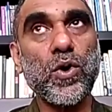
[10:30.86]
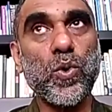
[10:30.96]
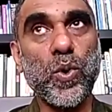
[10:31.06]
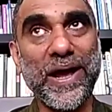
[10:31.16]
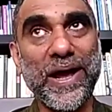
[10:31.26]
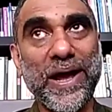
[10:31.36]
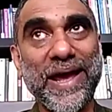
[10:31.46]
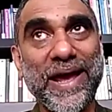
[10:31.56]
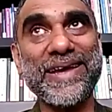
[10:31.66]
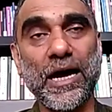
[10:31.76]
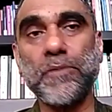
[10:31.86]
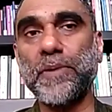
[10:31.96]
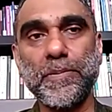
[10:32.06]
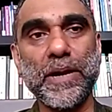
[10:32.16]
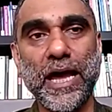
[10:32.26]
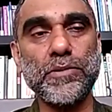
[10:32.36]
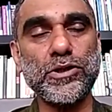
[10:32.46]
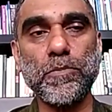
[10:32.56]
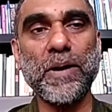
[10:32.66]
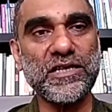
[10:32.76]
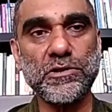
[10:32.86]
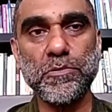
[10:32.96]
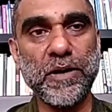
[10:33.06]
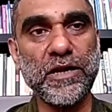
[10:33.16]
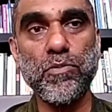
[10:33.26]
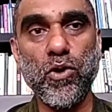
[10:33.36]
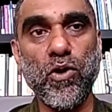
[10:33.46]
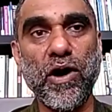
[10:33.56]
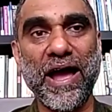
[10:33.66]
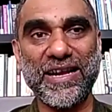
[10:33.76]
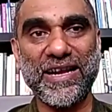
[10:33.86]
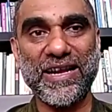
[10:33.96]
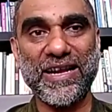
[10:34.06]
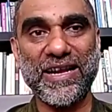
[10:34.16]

where young people are able to participate more actively